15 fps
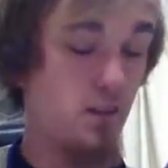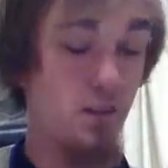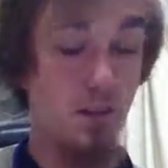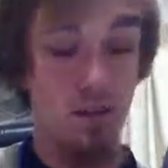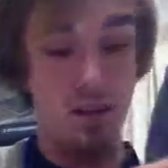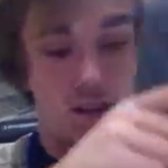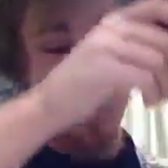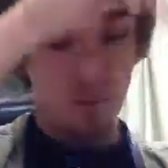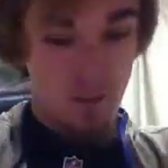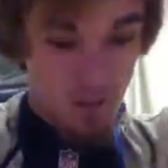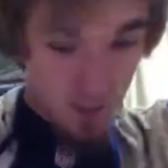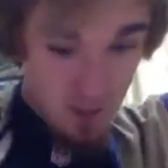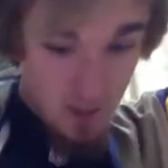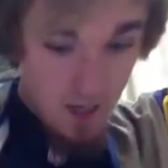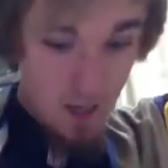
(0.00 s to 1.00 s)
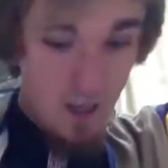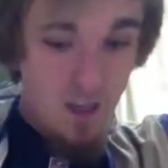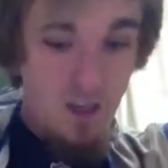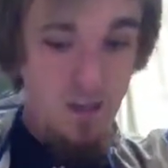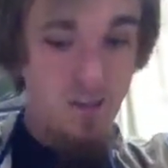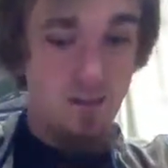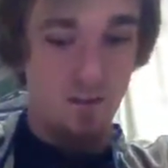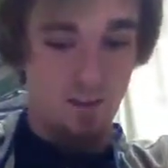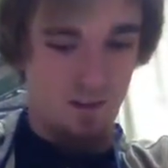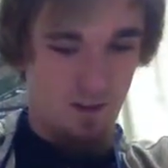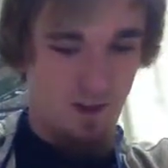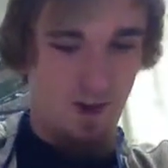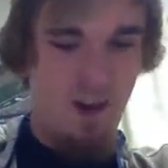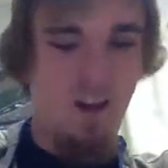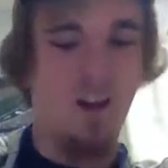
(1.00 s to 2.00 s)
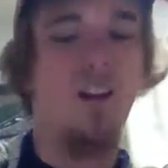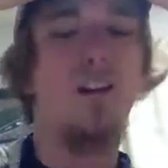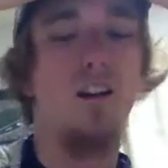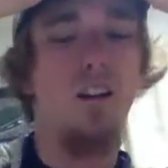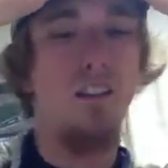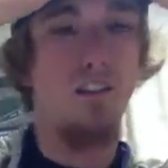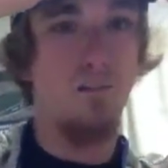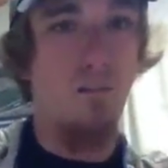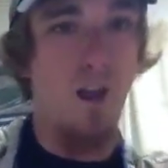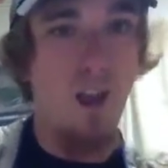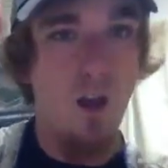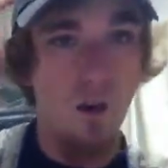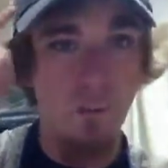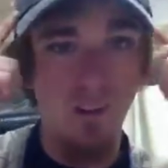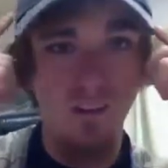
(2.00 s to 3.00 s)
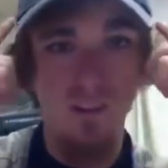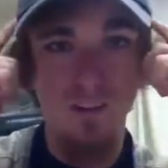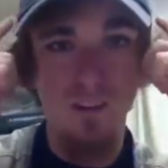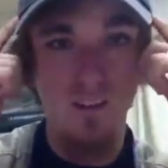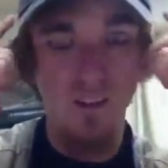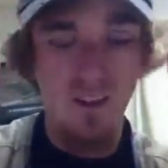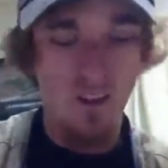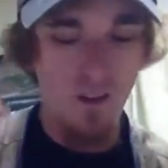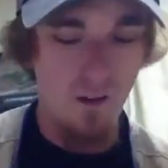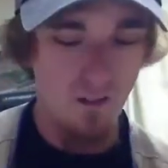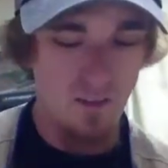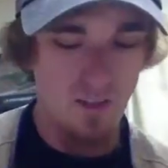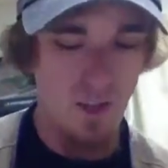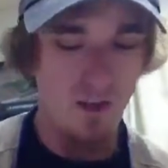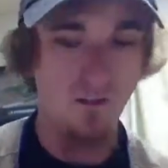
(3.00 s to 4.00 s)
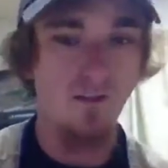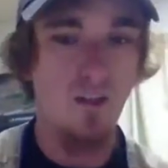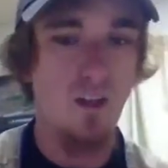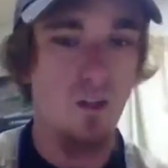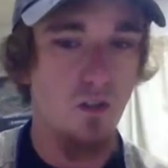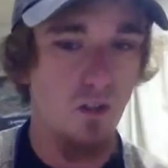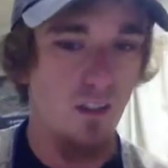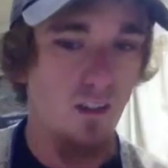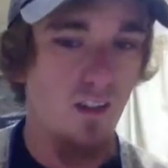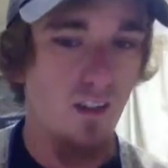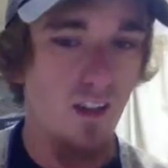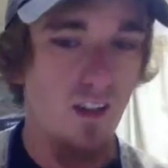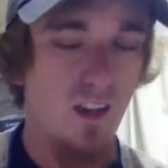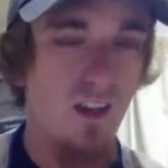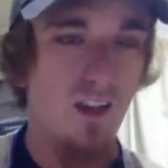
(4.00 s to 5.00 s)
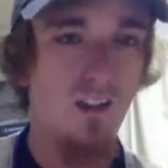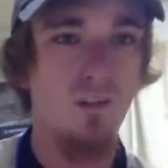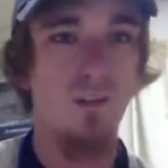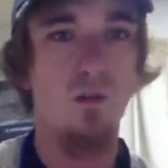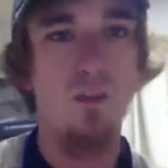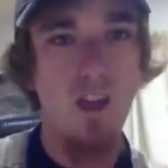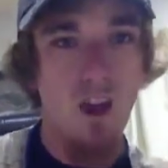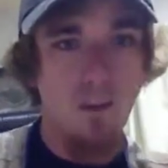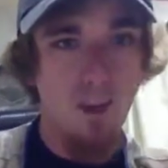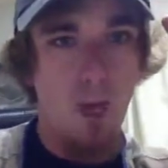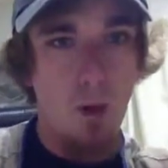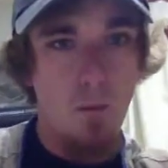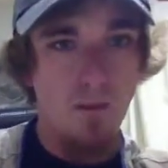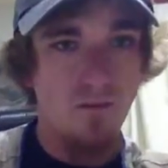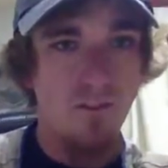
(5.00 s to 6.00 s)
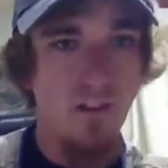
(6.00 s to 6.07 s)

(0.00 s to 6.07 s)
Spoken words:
So this is my helmet of salvation. And so without the helmet of